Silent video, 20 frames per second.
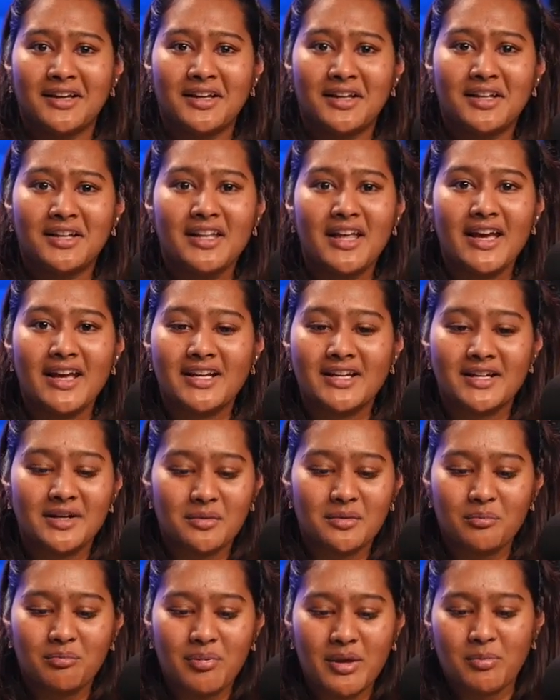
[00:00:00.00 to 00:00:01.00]
Like,
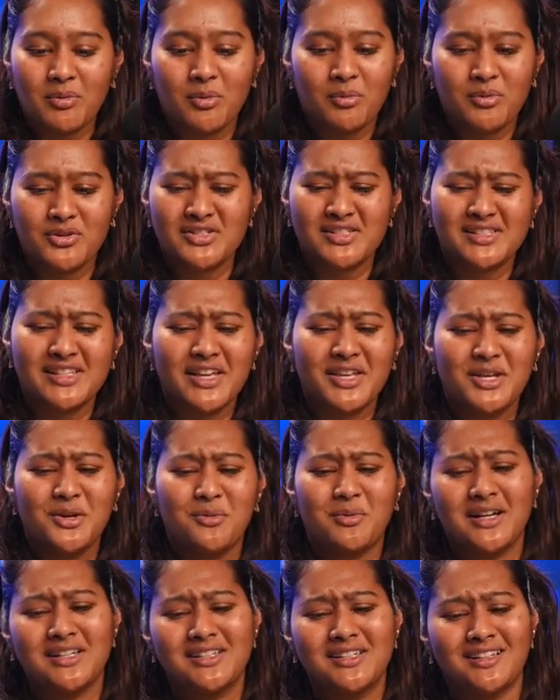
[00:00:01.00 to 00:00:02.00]
people were just like, you
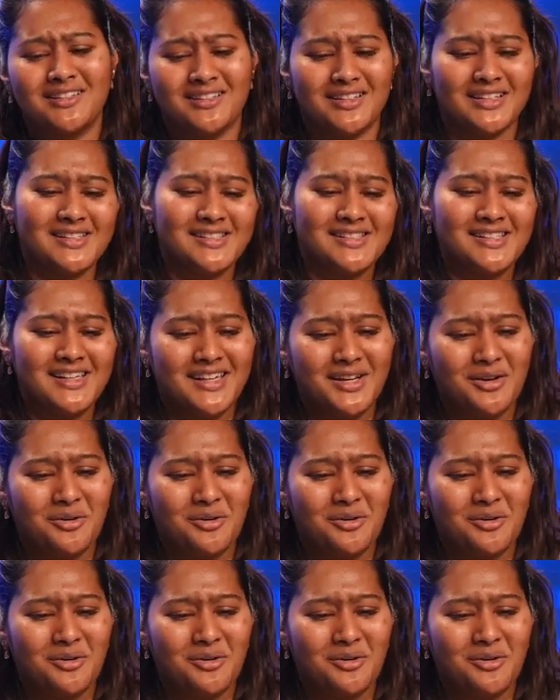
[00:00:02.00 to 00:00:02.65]
went to Lindsay?